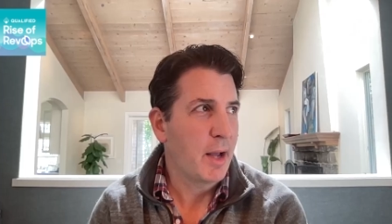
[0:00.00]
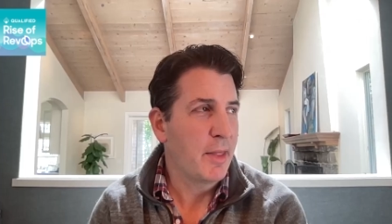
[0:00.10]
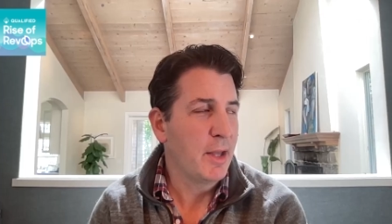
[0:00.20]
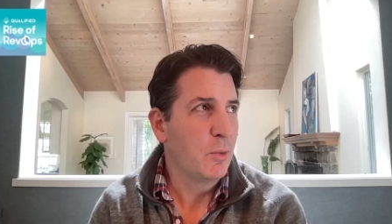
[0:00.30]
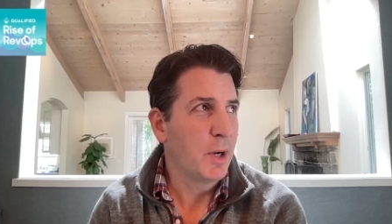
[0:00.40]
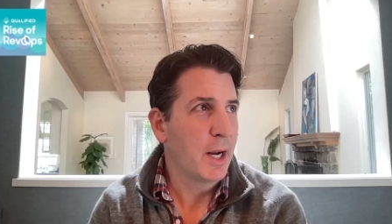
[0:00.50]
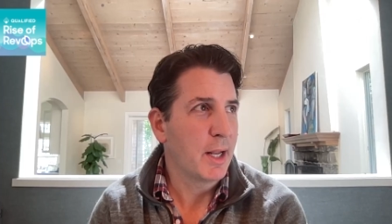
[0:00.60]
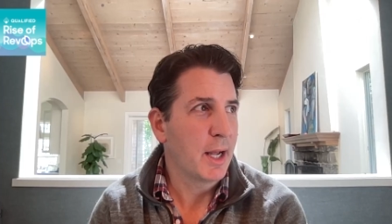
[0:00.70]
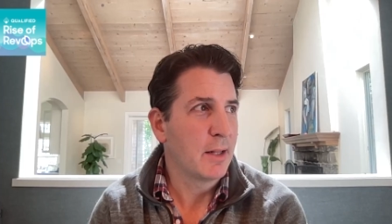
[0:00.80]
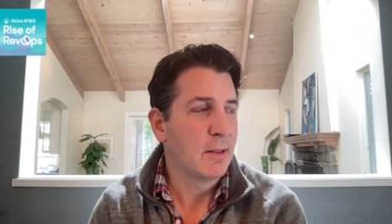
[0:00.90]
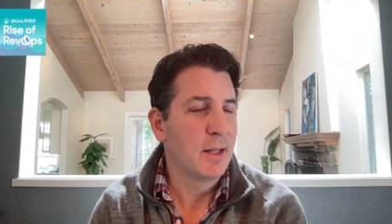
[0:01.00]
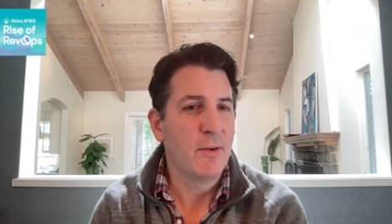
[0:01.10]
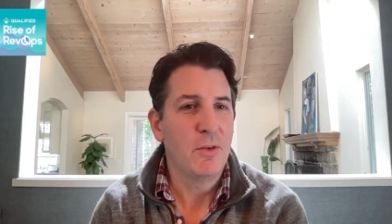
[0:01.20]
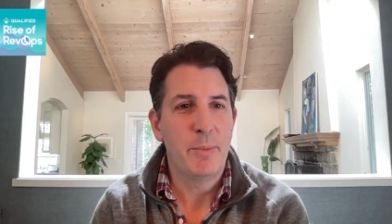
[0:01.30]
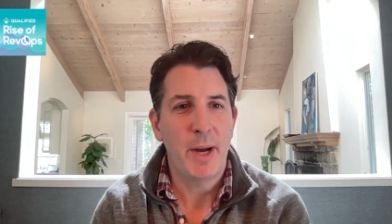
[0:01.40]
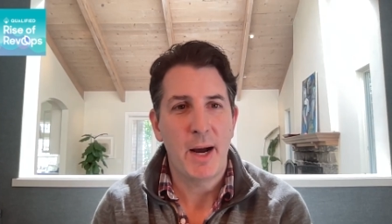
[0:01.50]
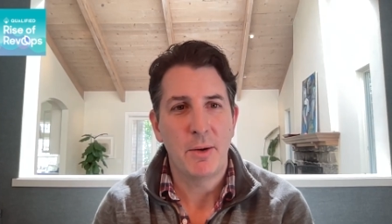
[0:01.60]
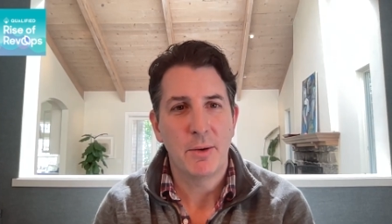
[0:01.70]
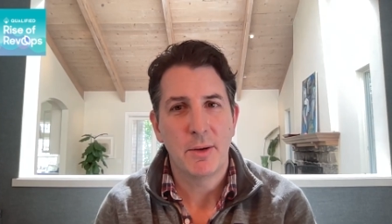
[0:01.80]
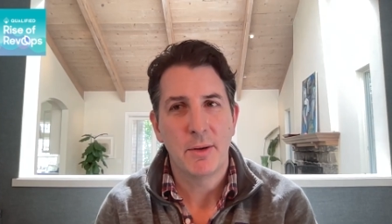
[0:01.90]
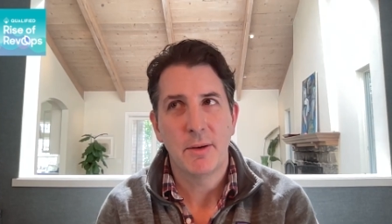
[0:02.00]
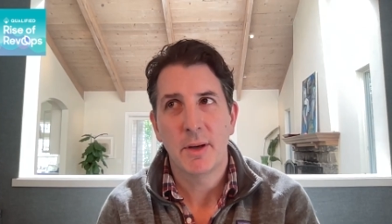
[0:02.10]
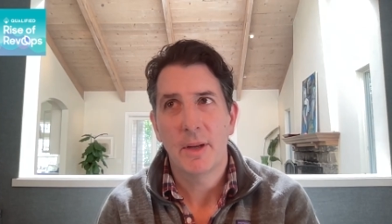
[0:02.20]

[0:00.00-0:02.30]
I think what I, I love about